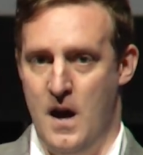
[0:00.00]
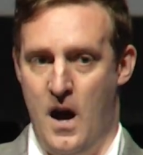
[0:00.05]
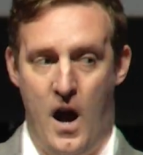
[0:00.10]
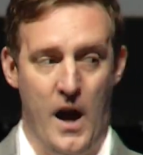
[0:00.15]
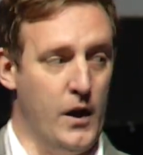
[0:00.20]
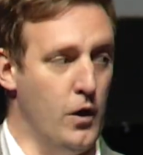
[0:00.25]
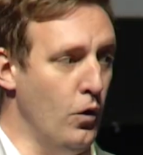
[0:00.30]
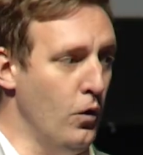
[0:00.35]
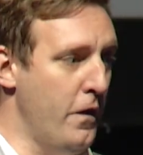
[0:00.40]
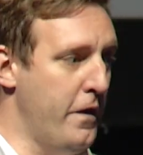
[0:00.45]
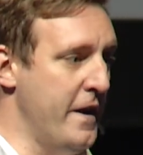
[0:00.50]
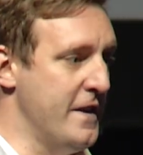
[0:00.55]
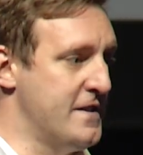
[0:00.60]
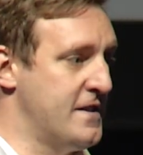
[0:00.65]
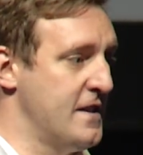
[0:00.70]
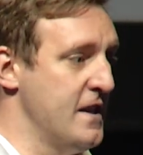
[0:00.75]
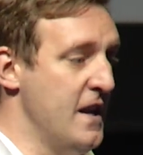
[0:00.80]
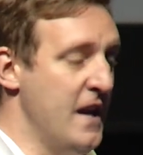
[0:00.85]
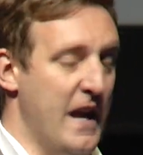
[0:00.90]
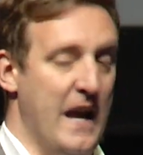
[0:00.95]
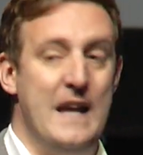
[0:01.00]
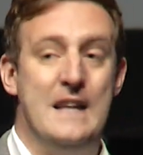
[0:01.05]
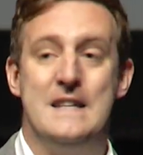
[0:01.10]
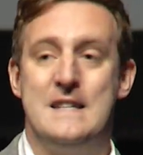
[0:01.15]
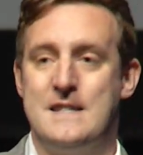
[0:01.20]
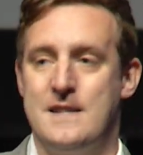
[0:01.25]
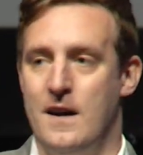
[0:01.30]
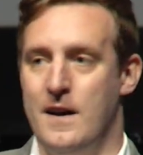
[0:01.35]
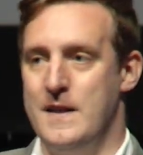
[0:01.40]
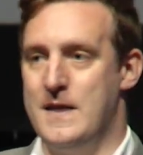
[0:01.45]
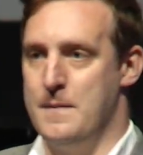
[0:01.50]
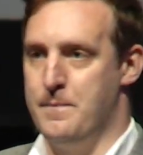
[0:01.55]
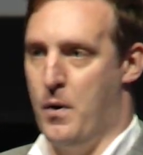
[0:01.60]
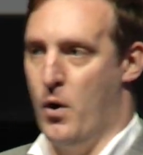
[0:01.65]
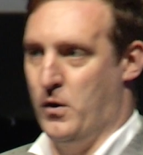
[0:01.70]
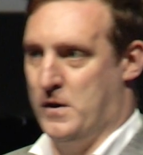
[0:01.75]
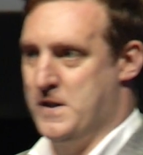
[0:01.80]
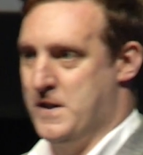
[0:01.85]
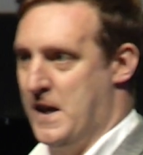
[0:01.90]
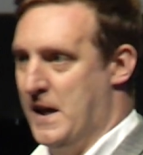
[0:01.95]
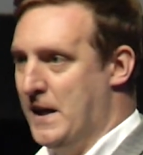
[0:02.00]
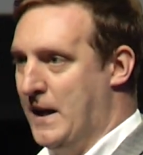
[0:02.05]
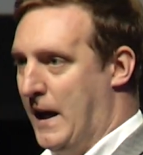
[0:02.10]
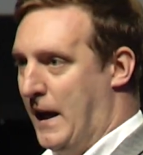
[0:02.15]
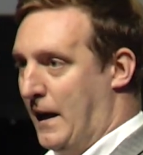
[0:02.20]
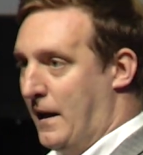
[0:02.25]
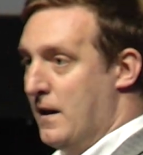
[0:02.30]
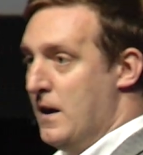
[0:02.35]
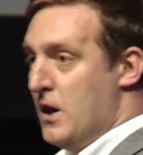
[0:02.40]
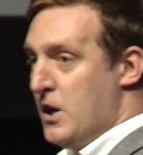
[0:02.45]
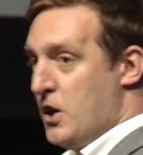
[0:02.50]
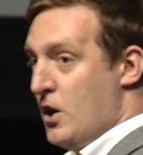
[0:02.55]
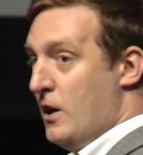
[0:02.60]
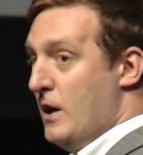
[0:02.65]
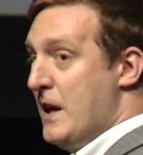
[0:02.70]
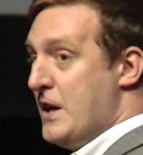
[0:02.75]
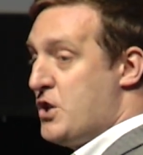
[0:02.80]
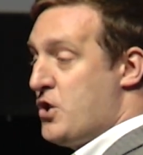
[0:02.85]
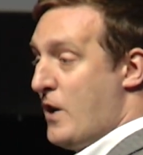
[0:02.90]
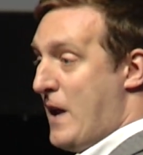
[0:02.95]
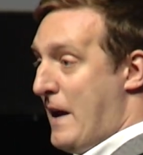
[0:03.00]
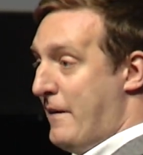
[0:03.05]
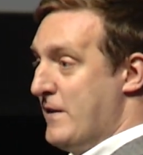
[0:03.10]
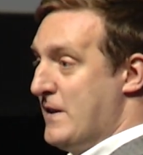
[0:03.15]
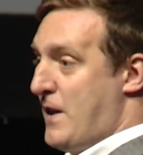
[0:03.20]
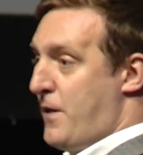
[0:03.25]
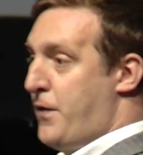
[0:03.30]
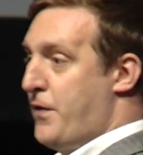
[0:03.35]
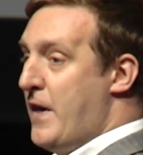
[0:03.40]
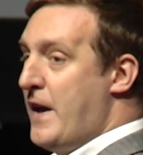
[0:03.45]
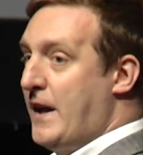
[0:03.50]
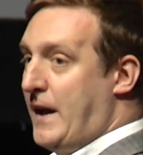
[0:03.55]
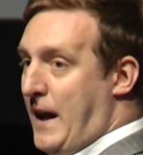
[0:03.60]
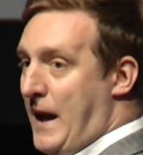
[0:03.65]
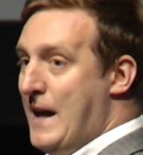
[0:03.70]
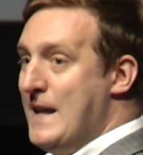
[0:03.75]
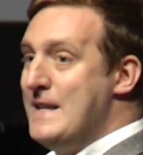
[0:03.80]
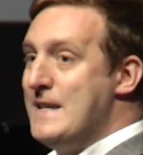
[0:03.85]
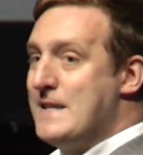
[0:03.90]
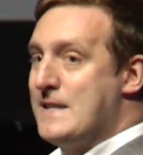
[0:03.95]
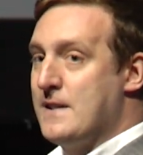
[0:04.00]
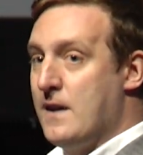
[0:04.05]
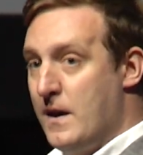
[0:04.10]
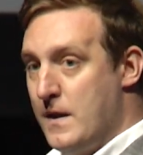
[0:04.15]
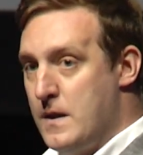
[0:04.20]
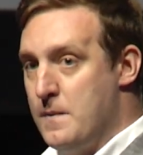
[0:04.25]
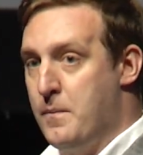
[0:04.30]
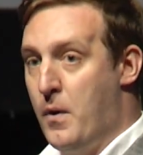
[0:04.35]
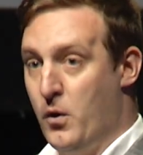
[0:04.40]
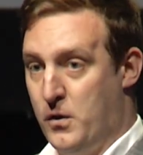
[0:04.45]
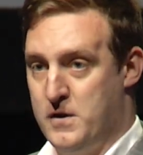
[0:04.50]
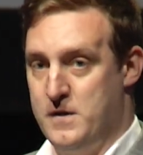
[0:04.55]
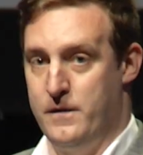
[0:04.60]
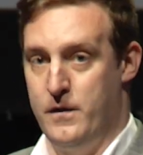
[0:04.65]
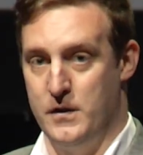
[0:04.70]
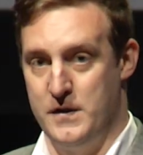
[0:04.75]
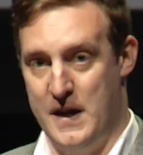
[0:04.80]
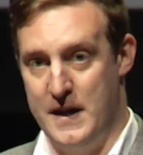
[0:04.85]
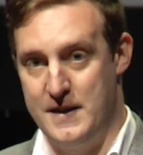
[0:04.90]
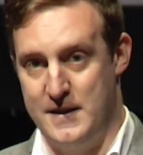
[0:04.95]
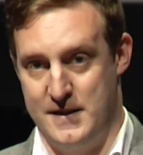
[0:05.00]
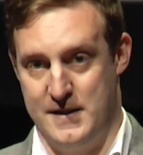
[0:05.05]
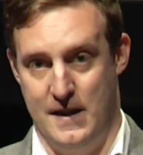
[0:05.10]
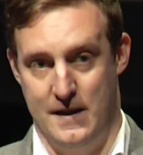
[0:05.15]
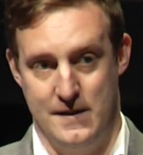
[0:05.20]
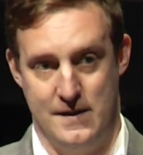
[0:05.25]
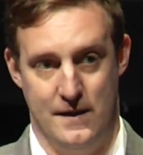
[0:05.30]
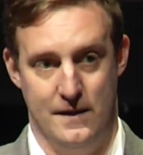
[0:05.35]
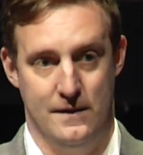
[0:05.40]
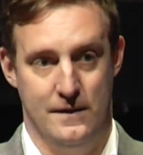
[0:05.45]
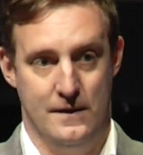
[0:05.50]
I call this inside-the-box thinking. You're literally having to think inside the box of your data center.